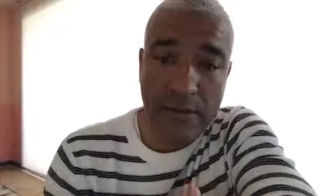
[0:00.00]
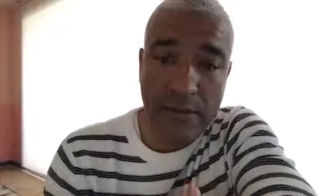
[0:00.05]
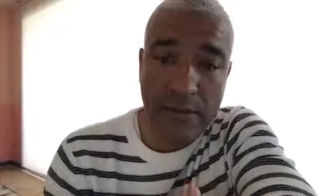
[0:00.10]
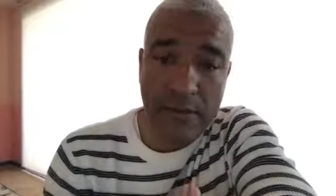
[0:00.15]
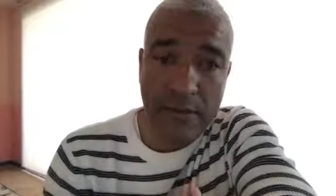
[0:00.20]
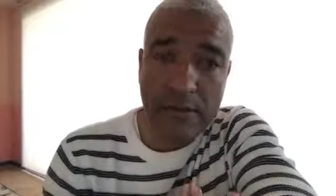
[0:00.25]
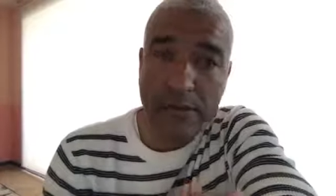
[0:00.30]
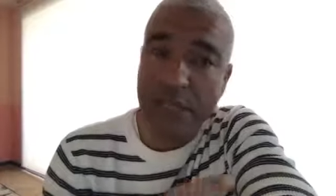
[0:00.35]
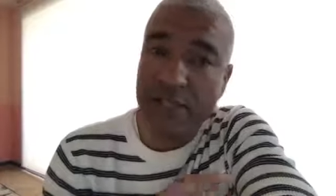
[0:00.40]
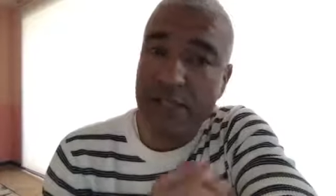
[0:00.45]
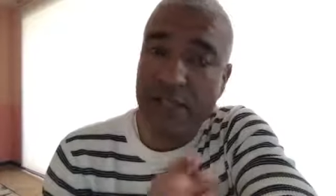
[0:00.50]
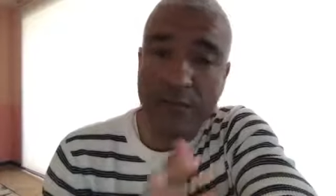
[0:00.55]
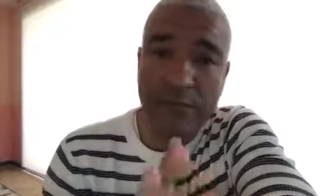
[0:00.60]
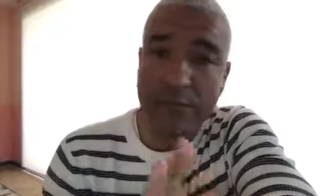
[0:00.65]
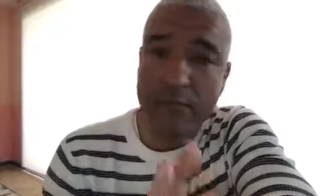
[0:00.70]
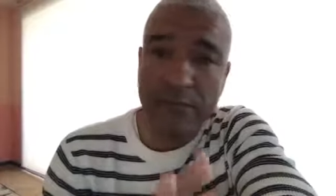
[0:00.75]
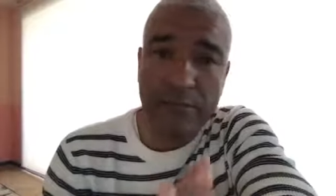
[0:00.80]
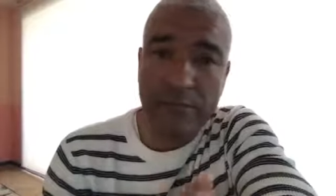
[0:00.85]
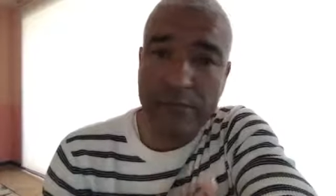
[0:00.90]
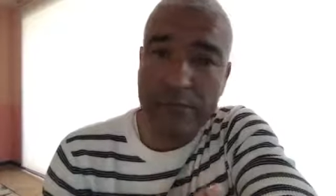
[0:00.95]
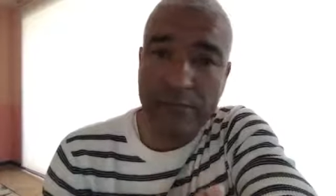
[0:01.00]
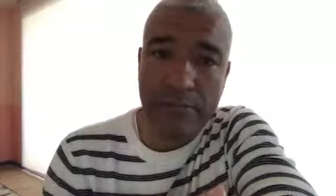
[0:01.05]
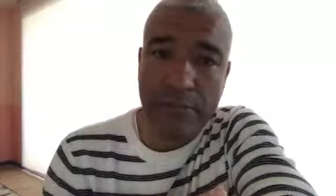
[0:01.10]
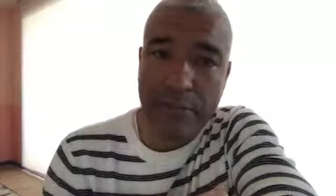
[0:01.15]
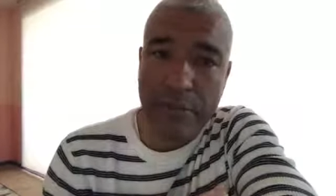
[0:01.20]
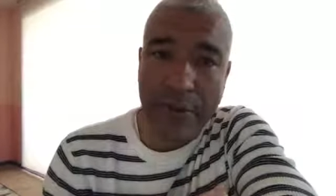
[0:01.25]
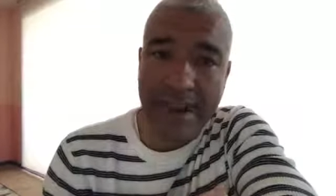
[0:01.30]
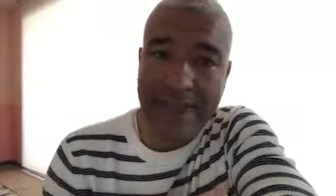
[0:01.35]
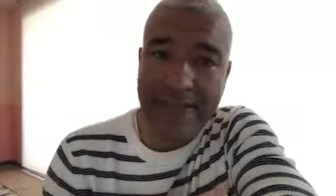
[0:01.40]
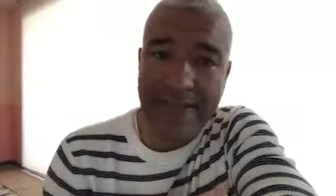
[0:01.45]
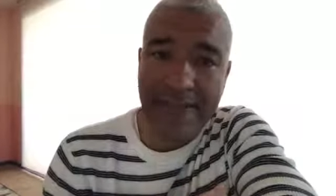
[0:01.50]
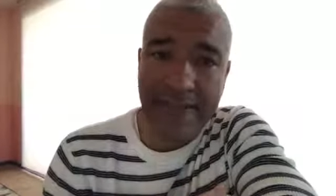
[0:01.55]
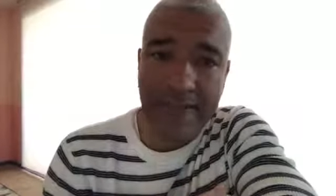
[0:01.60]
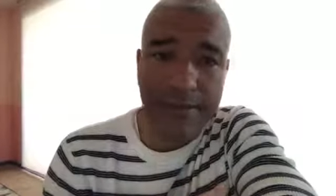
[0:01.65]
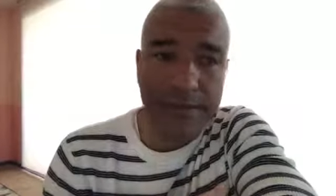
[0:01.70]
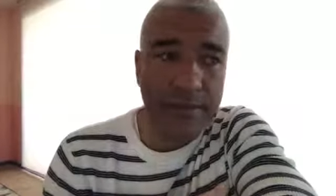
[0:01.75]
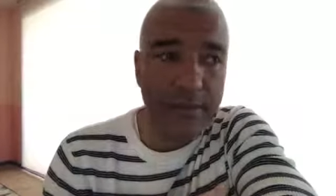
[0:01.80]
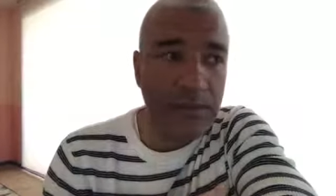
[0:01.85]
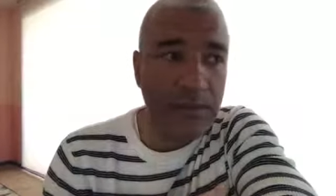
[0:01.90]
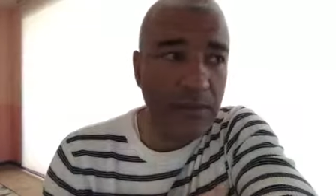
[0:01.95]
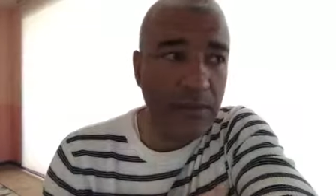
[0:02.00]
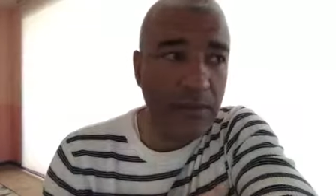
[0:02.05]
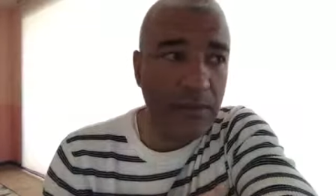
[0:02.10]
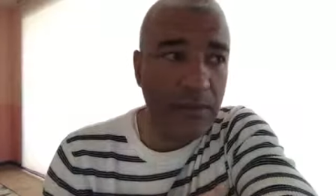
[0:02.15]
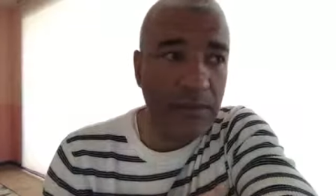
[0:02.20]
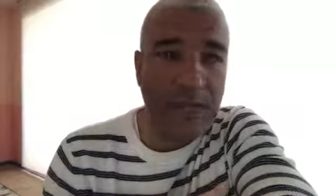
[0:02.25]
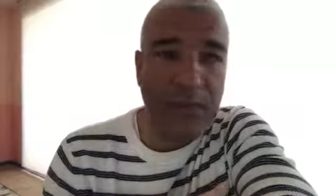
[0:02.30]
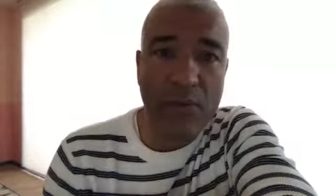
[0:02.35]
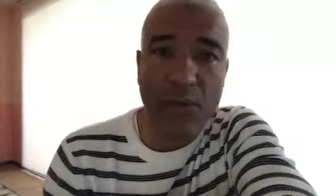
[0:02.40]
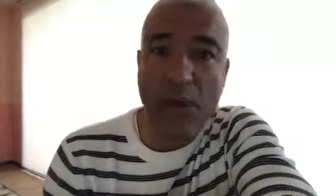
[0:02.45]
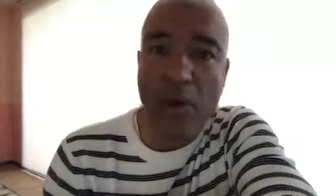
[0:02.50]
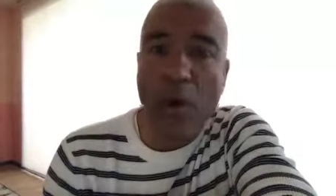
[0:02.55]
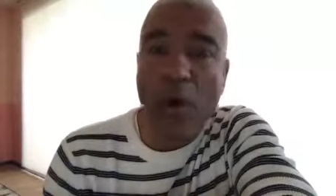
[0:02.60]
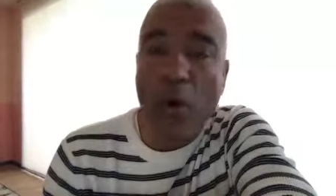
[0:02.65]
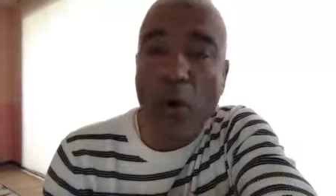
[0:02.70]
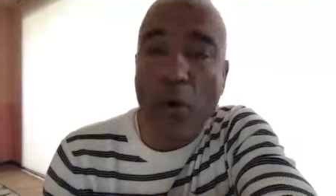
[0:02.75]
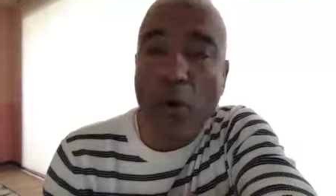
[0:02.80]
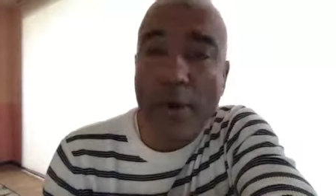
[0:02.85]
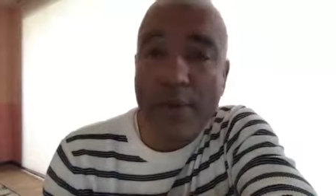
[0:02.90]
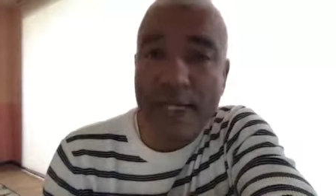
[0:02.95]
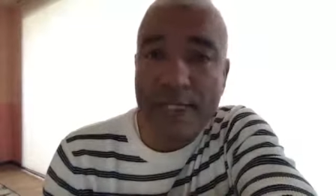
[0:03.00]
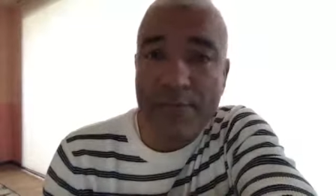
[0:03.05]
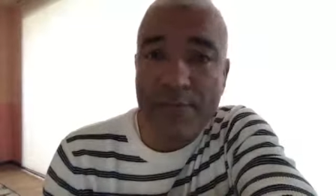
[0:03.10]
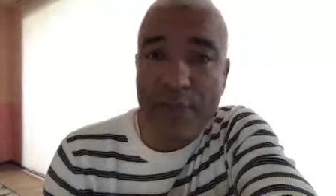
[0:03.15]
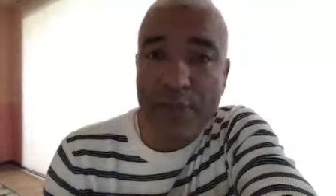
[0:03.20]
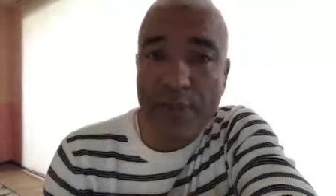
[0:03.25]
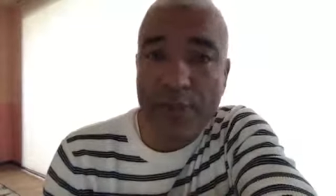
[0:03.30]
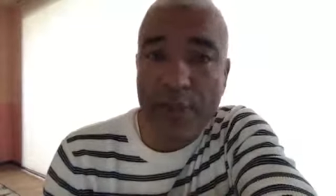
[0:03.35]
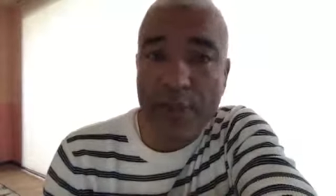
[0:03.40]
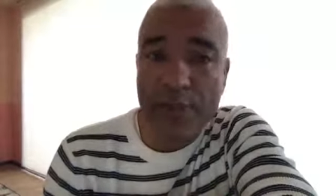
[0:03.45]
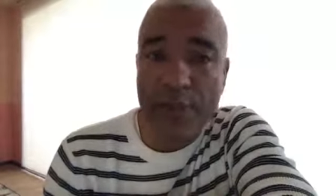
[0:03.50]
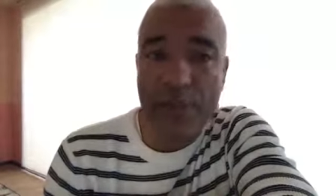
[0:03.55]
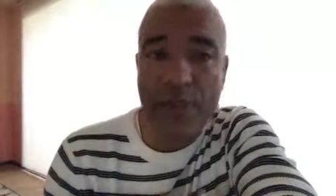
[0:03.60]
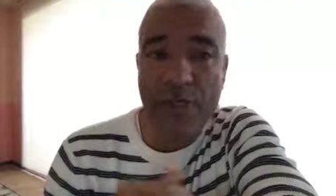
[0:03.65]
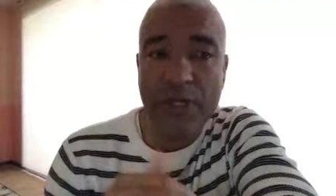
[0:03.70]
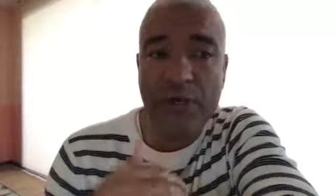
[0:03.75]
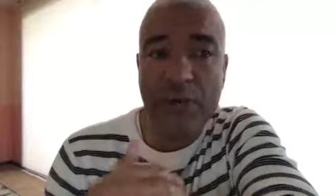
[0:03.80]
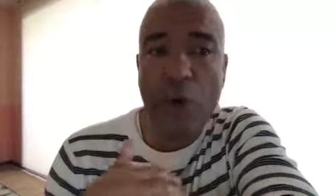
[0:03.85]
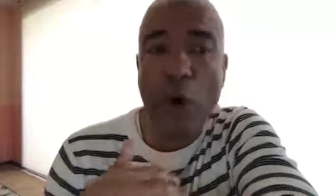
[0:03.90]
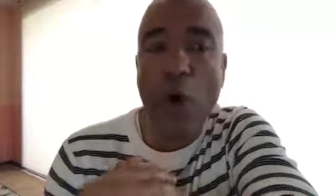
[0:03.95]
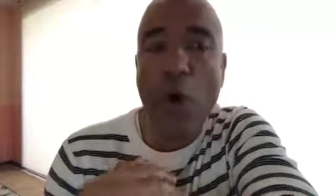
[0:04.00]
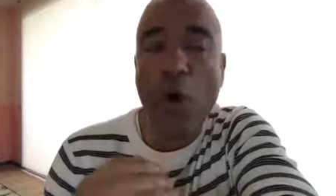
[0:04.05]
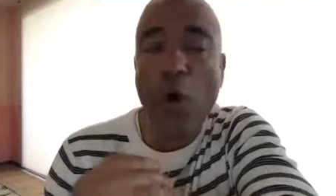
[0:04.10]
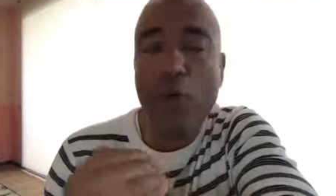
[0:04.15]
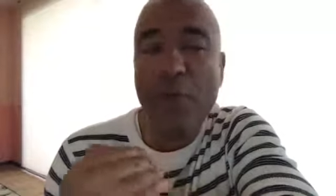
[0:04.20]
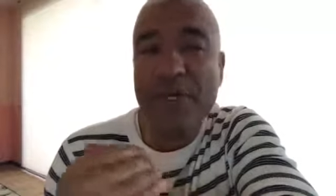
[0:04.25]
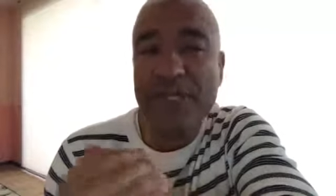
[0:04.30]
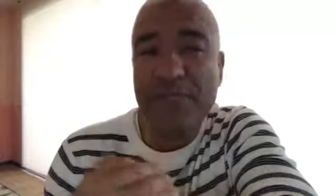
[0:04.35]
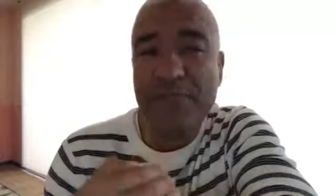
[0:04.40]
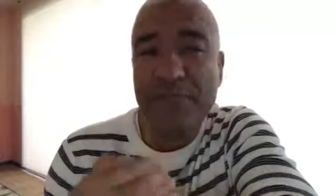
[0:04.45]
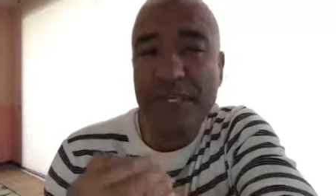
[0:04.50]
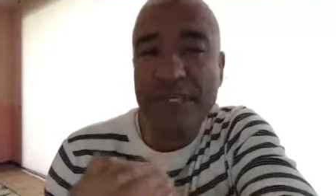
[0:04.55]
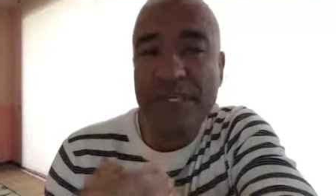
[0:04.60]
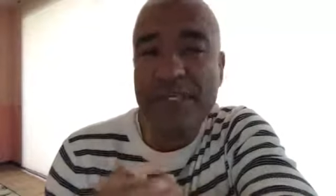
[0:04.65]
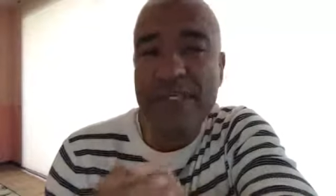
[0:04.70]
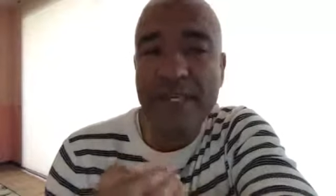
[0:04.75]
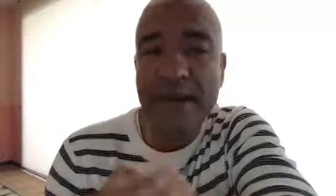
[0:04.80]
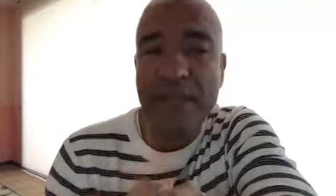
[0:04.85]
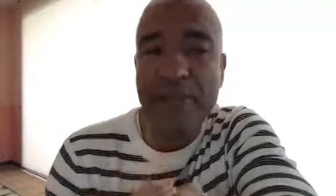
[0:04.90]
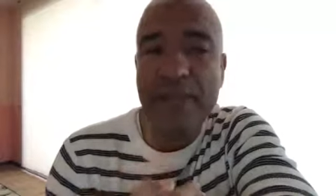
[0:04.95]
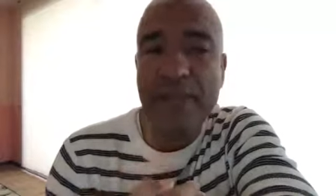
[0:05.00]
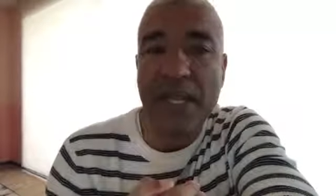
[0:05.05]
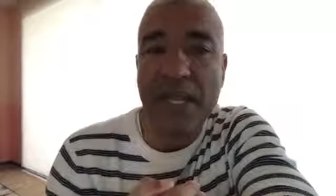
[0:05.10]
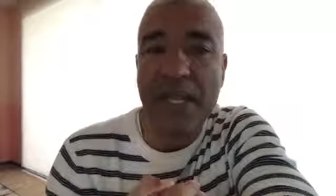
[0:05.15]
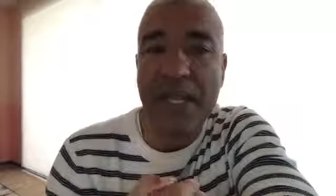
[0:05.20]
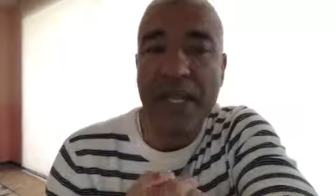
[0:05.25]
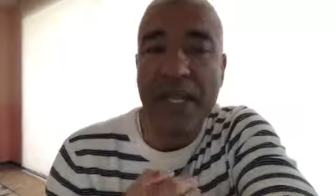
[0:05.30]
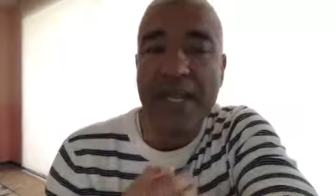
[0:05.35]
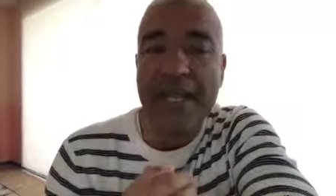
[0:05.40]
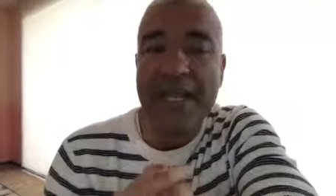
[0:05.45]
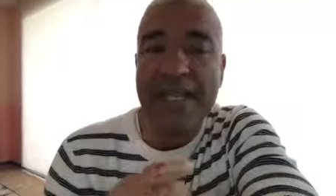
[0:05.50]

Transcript: which granted you know that will always be opportunity there will always be something